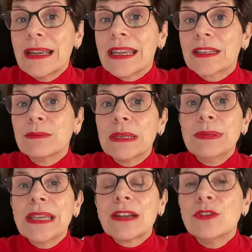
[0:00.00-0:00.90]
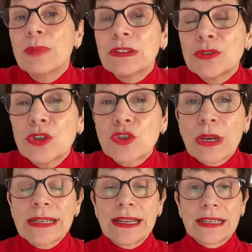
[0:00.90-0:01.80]
leg. Maybe I look better in a
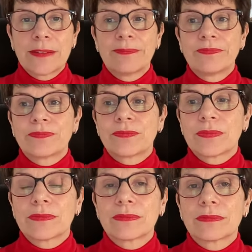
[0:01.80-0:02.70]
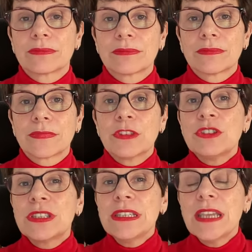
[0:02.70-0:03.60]
straight leg. You
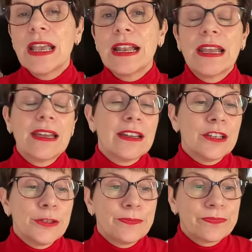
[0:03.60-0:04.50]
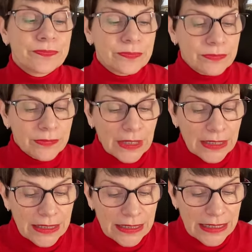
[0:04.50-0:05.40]
see, um,
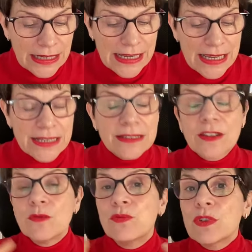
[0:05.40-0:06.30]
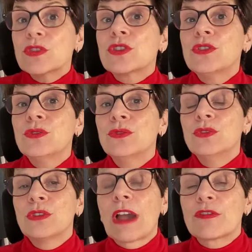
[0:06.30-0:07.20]
and once you
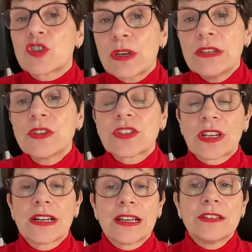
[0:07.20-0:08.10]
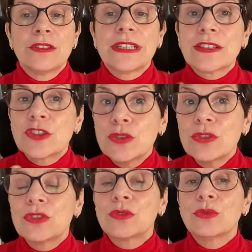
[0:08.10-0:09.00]
you have trained a style, ah, you get
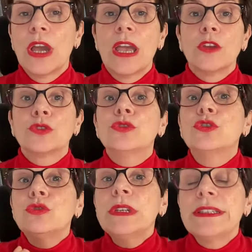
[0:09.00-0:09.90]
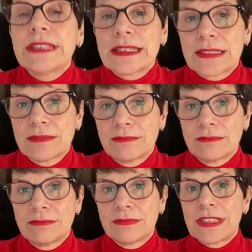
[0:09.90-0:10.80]
used to to doing that.
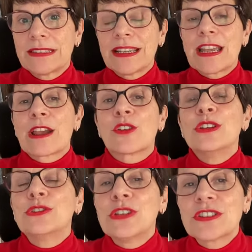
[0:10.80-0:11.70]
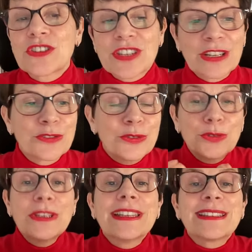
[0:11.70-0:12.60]
that. That I call it an exercise. To
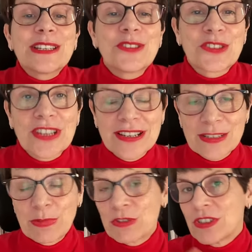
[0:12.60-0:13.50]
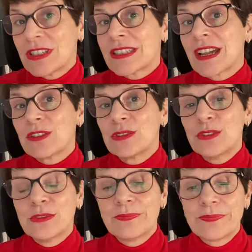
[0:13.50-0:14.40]
doing that exercise because this is how you
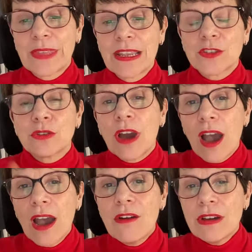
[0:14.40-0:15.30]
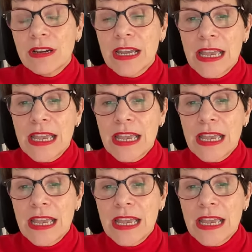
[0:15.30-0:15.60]
learn. So how